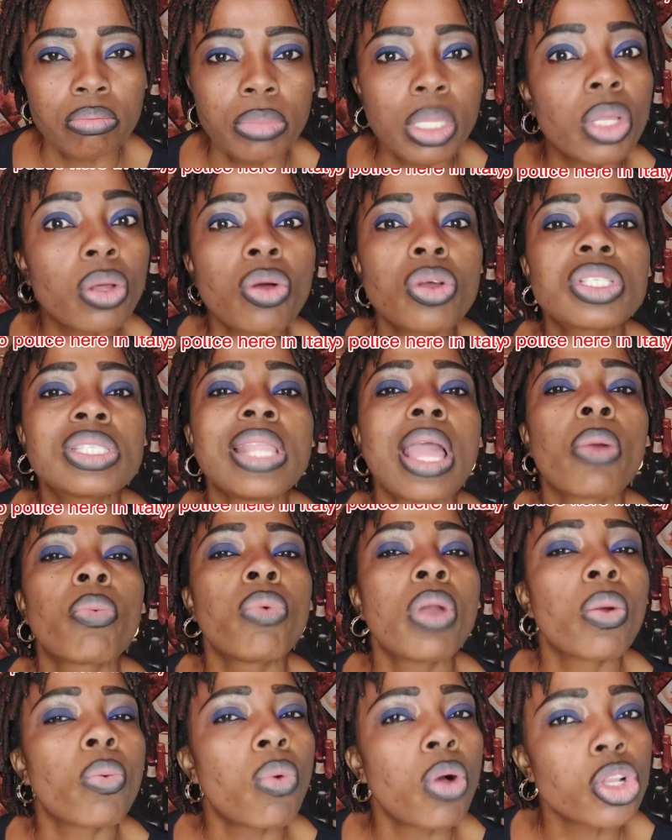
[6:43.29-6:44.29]
Because now
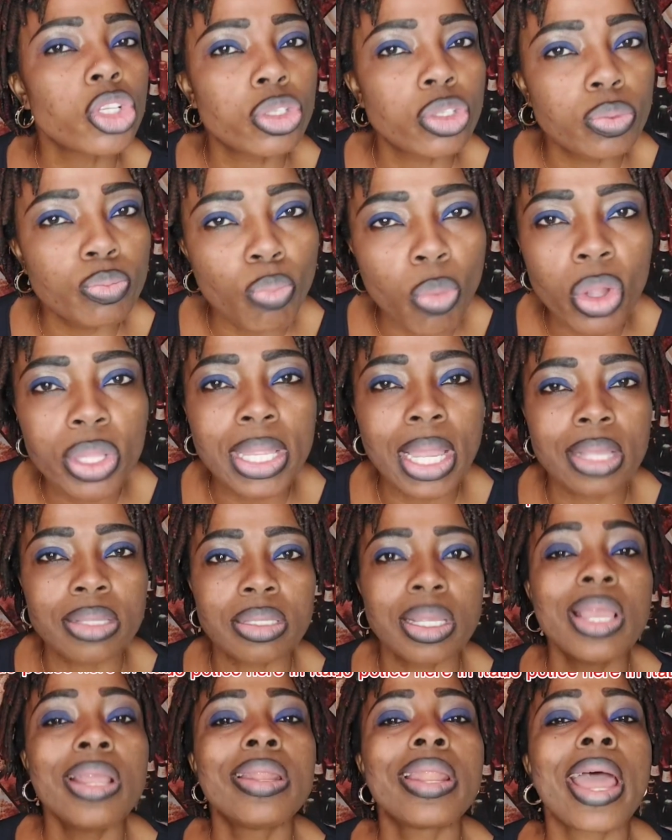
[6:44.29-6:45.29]
we watch
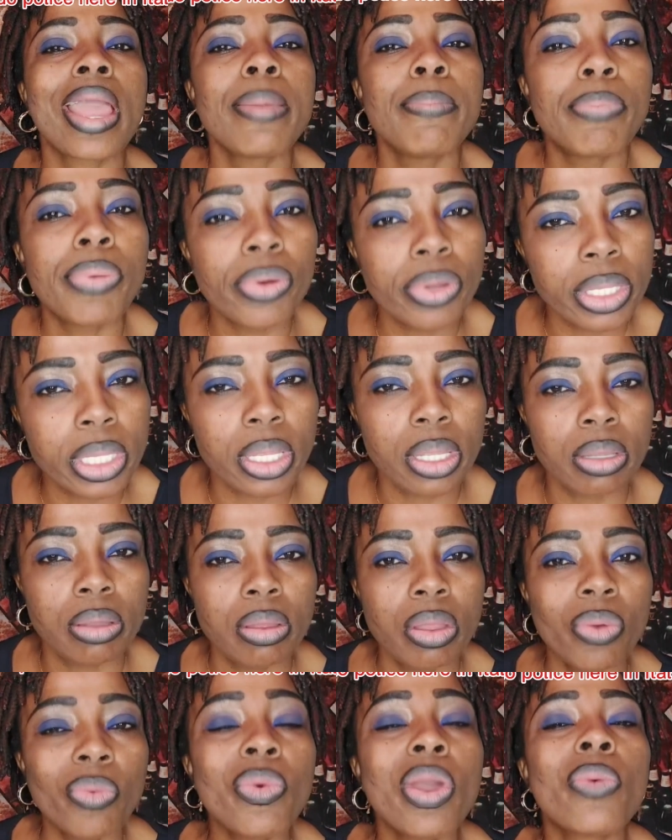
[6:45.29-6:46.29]
mothers, now bonding.
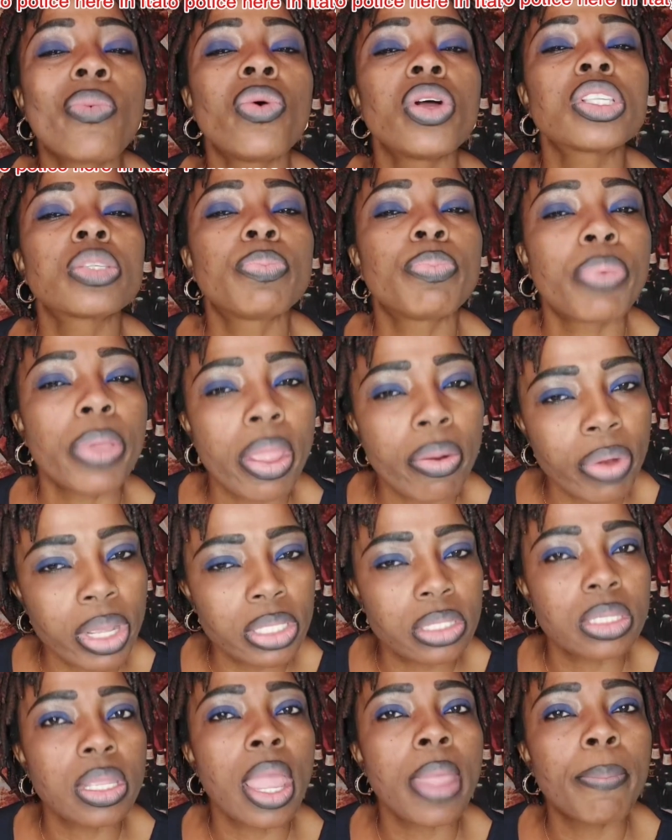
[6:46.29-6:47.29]
We watch
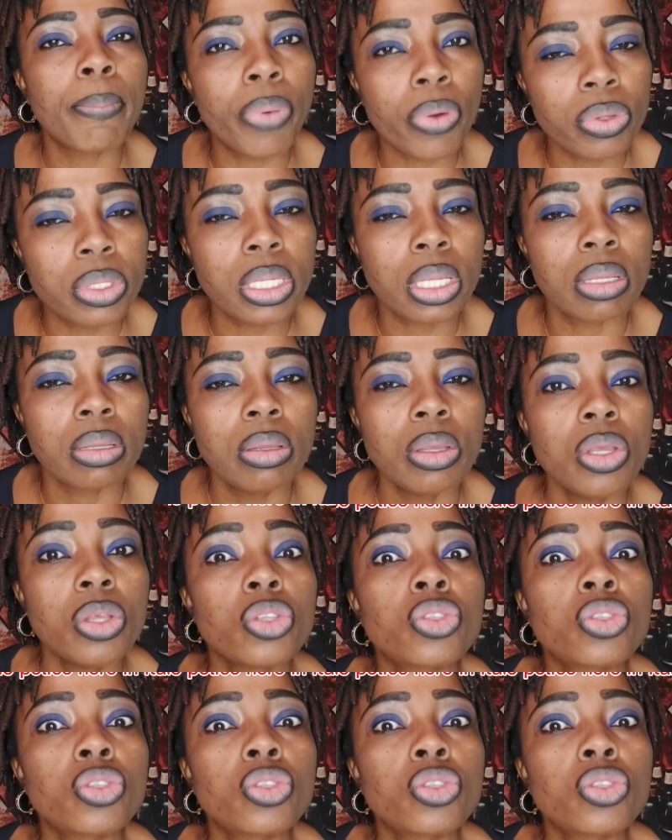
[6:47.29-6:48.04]
parents, now bonding.